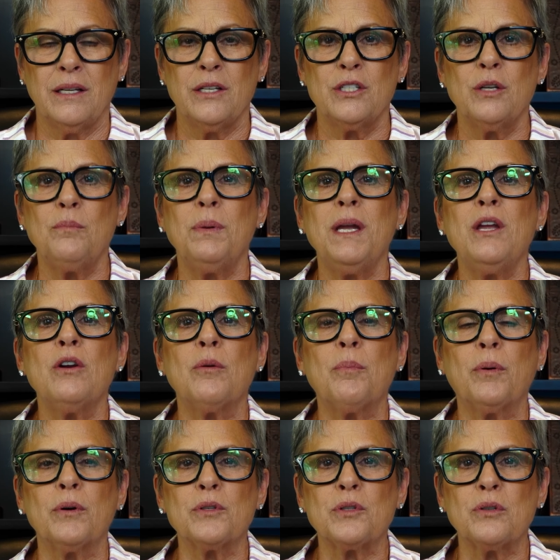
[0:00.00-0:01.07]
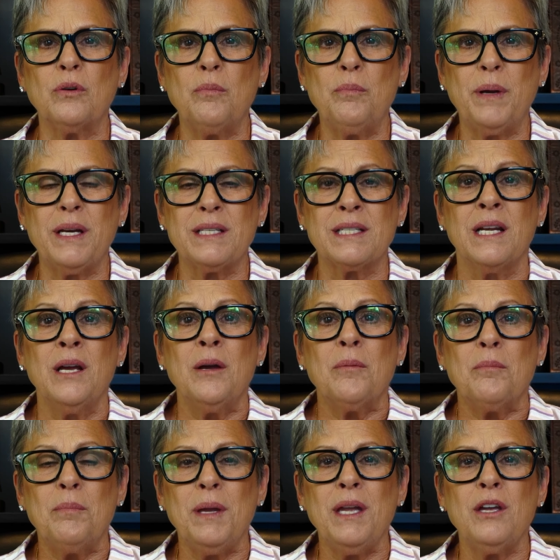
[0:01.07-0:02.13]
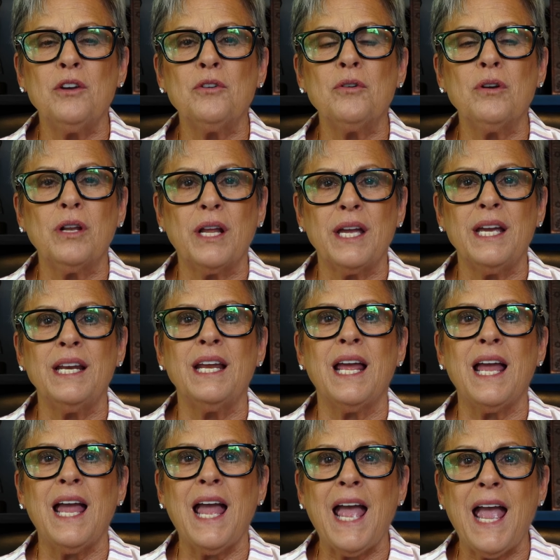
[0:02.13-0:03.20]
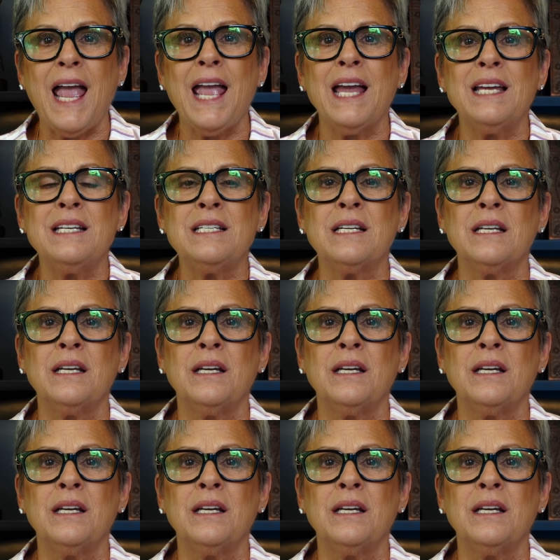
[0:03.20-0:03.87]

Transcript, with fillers: To be your personal best, be in your lane and